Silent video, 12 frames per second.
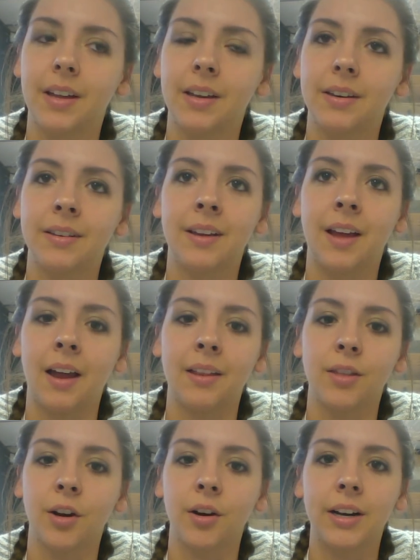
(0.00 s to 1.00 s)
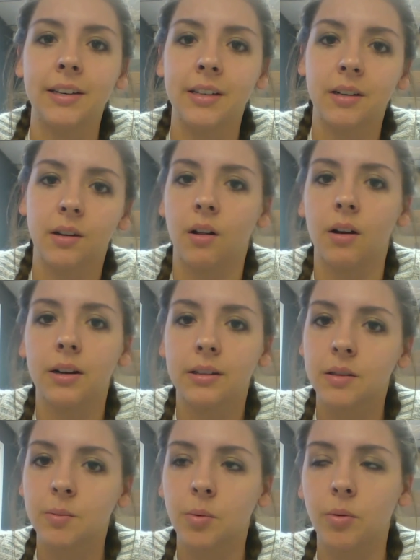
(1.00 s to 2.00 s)
9:30, 10 o'clock at this
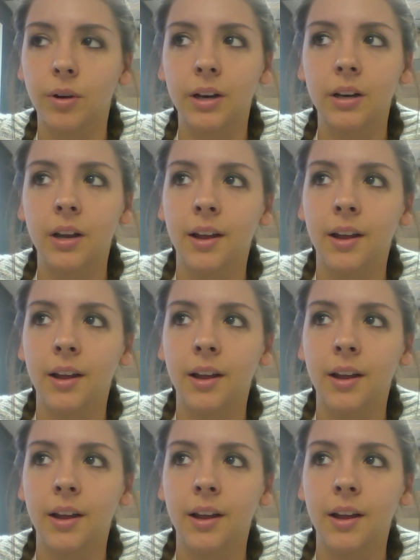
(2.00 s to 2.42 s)
point.